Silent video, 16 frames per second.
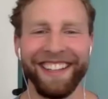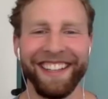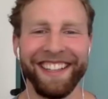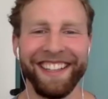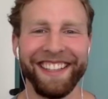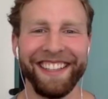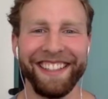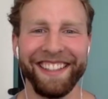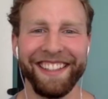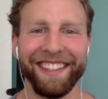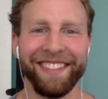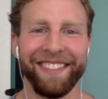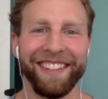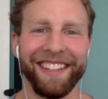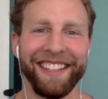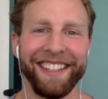I love
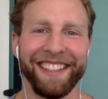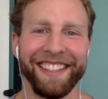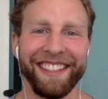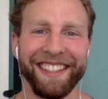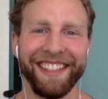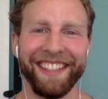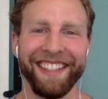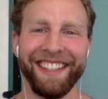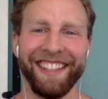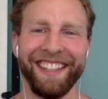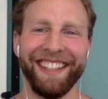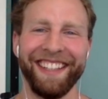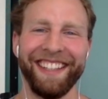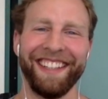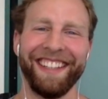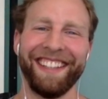that.
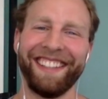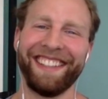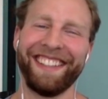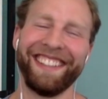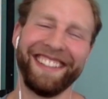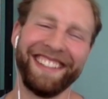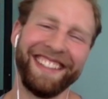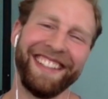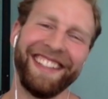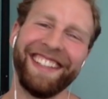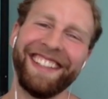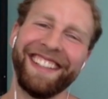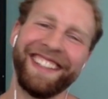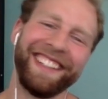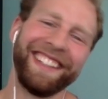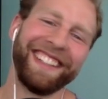
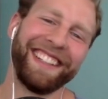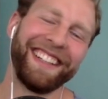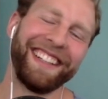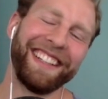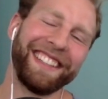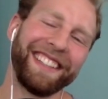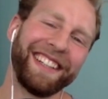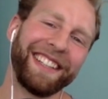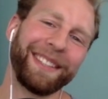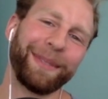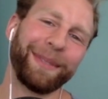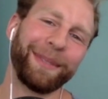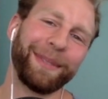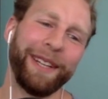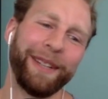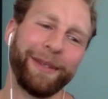That's awesome,
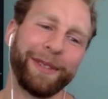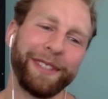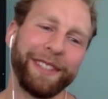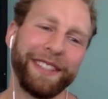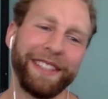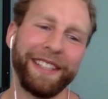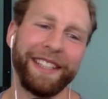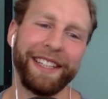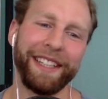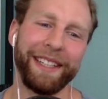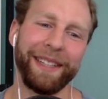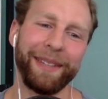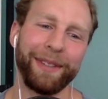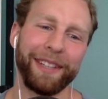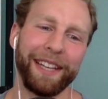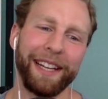man. Well,
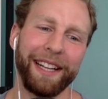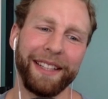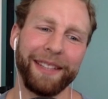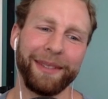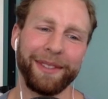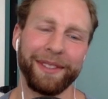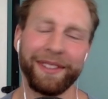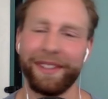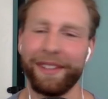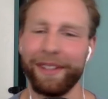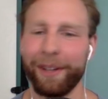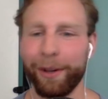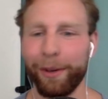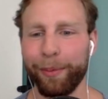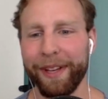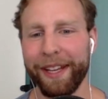yeah, this was dope,
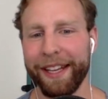man.